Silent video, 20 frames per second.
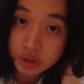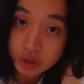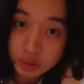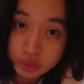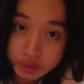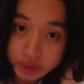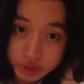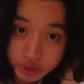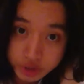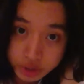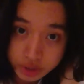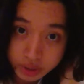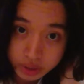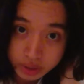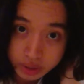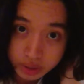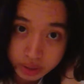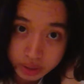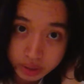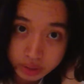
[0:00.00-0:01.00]
Who is she,
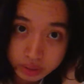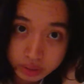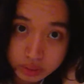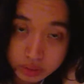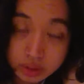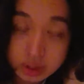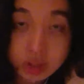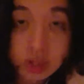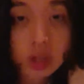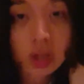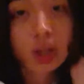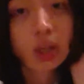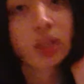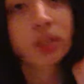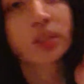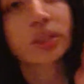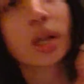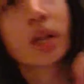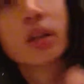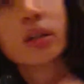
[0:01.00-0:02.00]
though?
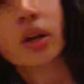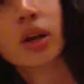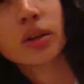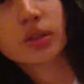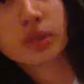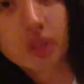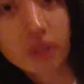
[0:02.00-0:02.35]
Let's go close